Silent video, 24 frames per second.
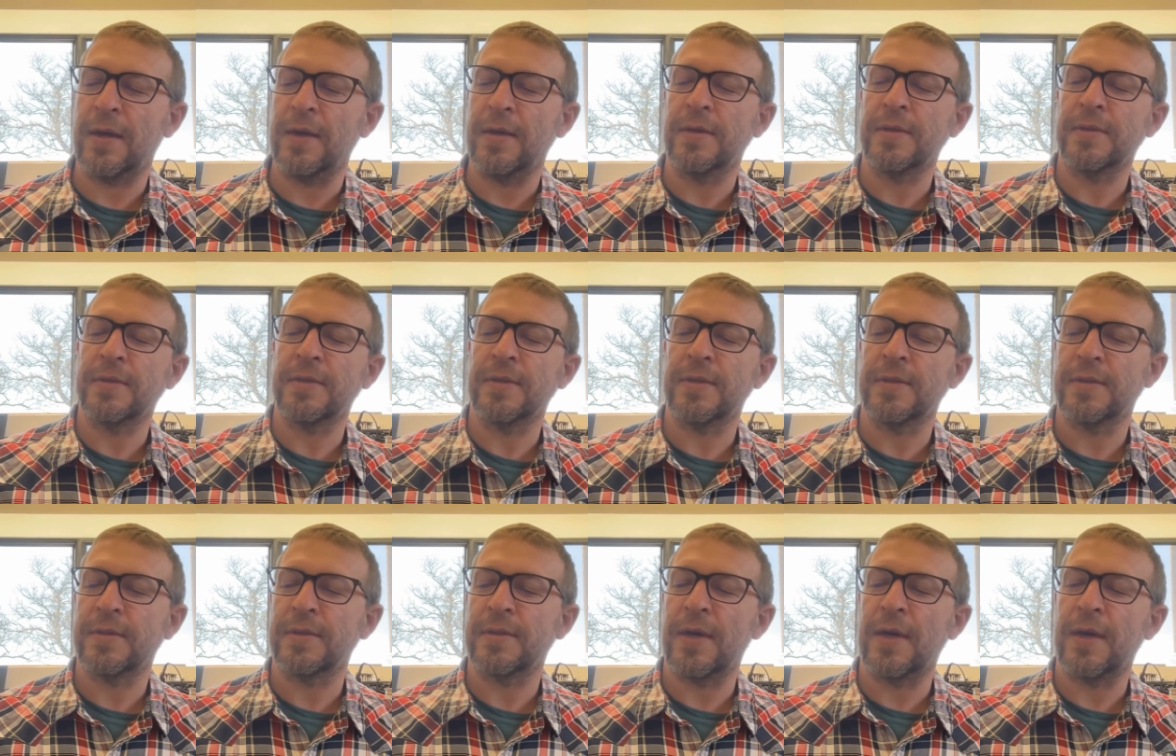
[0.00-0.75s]

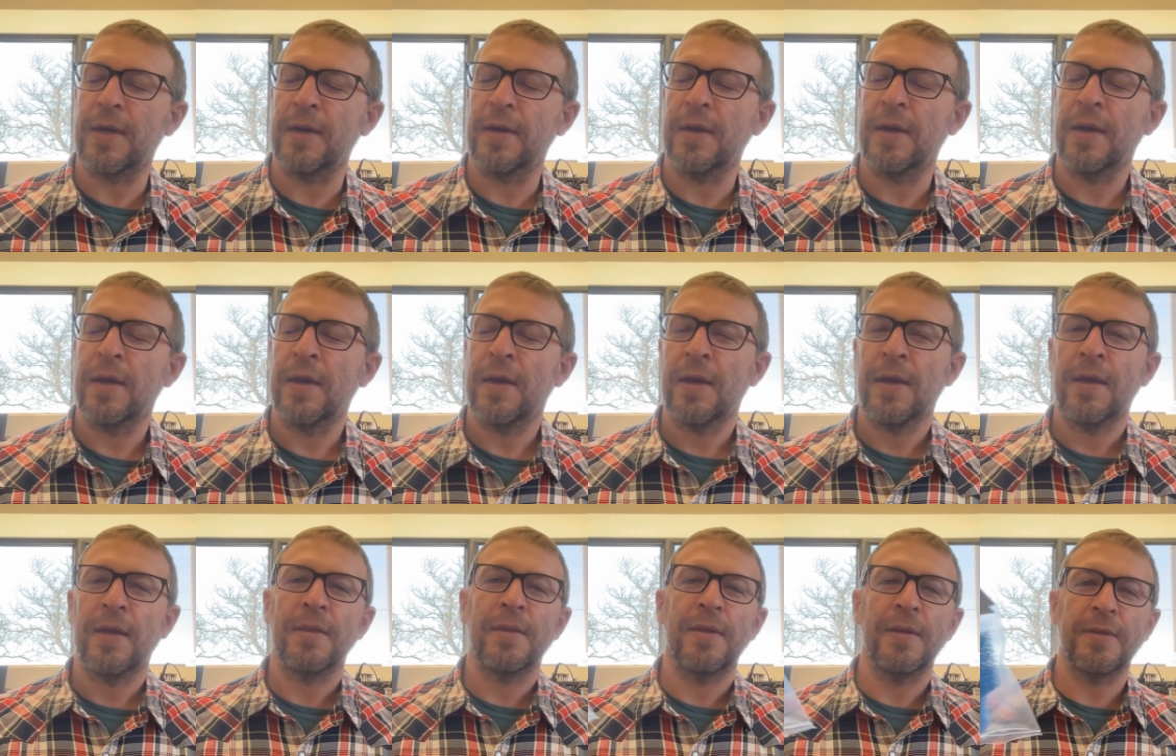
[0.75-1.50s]
is that
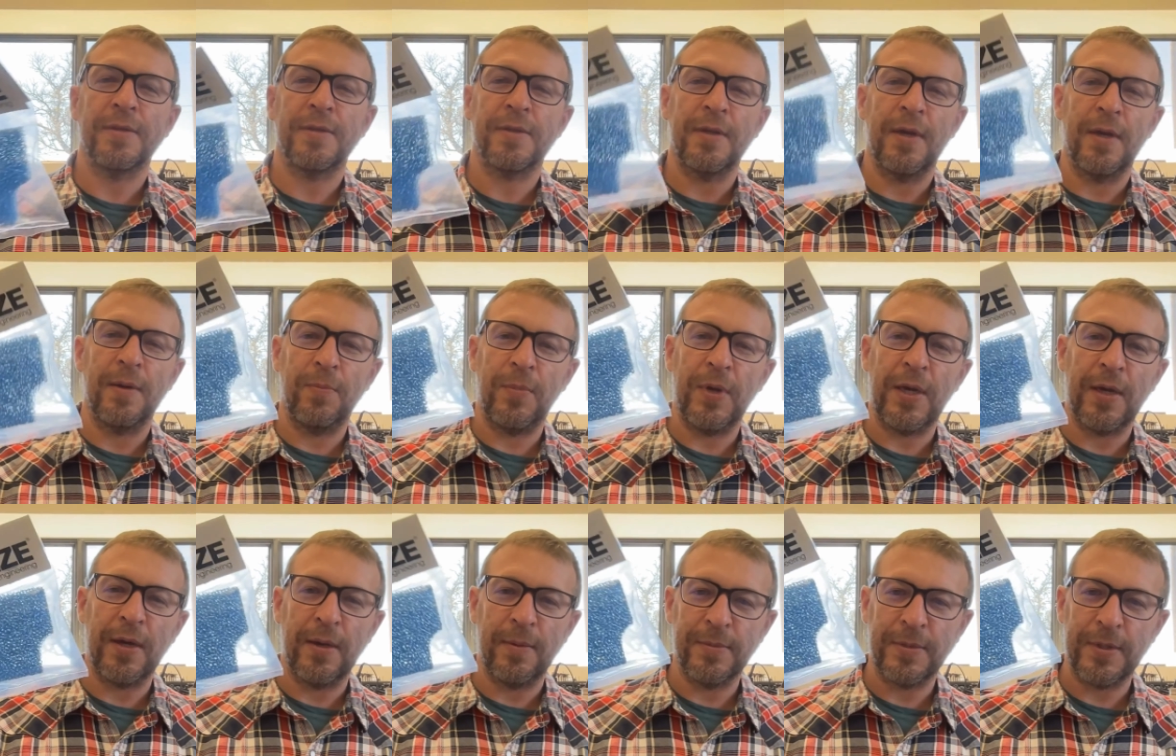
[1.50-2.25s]
this then
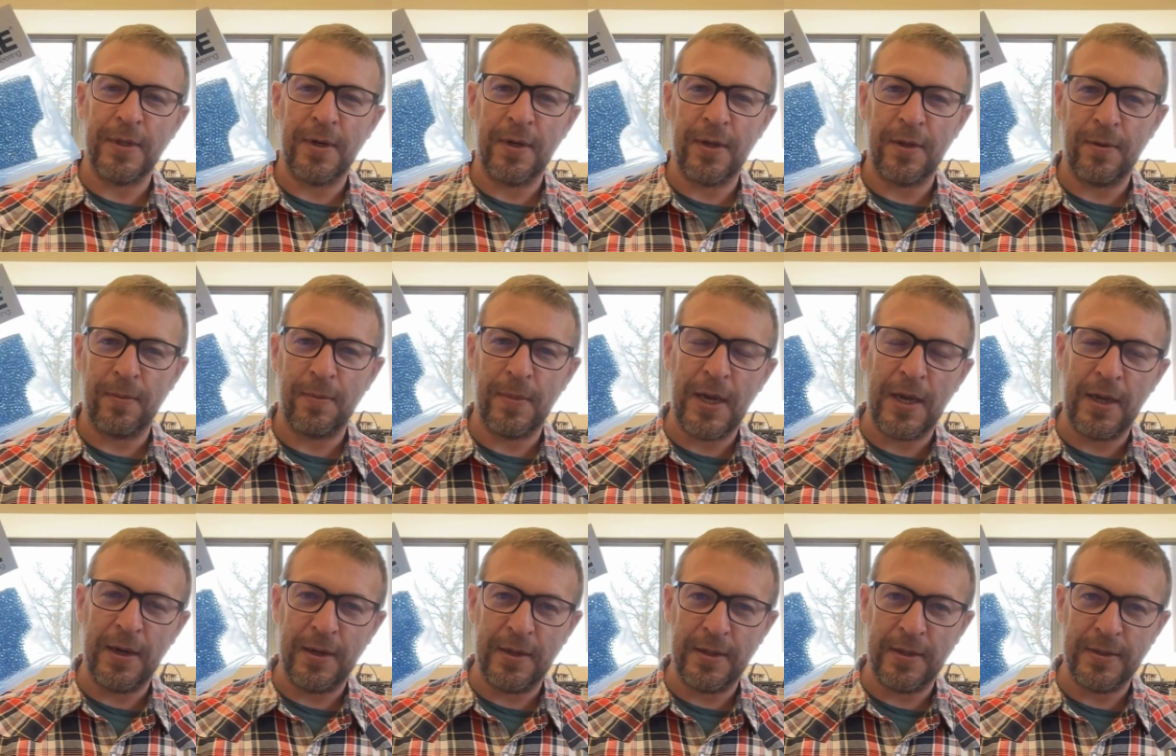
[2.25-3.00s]
becomes another
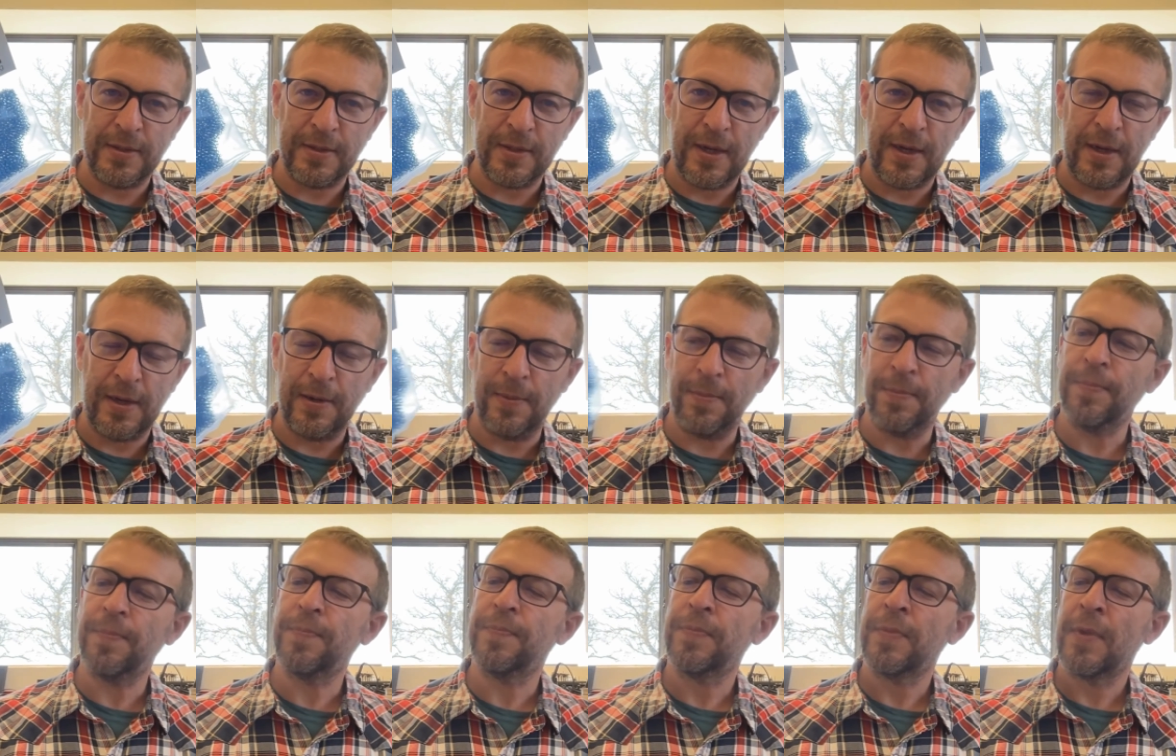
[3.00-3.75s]
maintenance
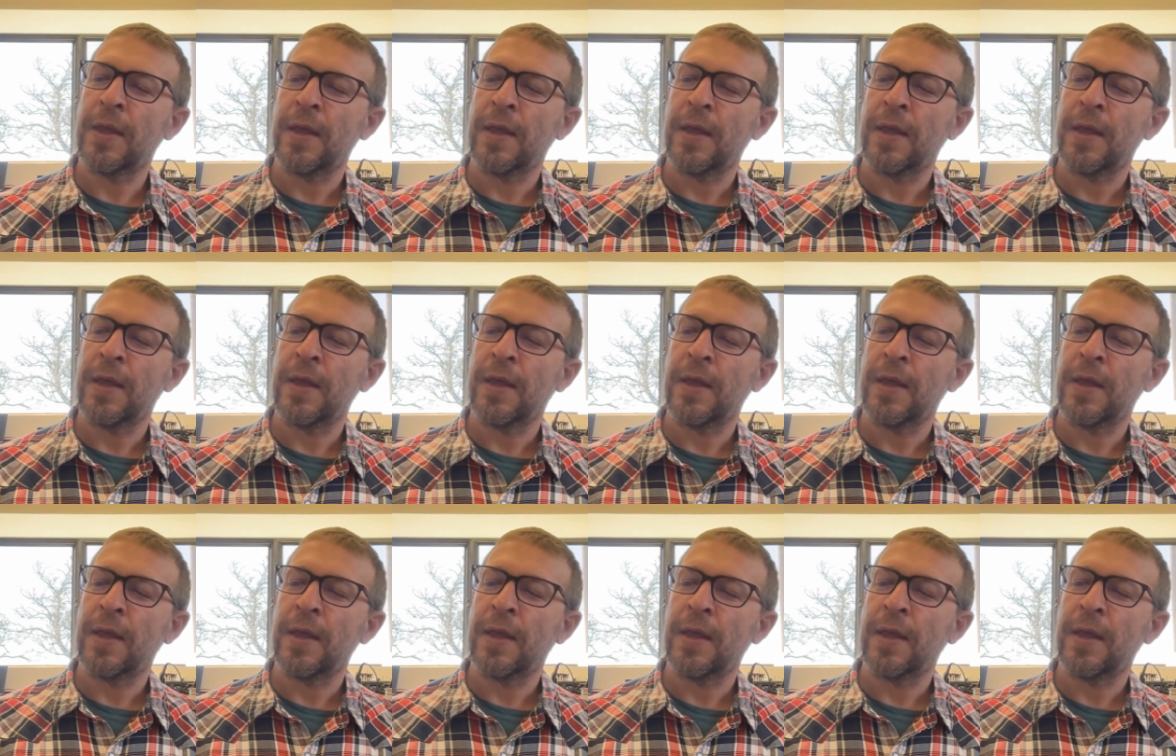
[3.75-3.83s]
item.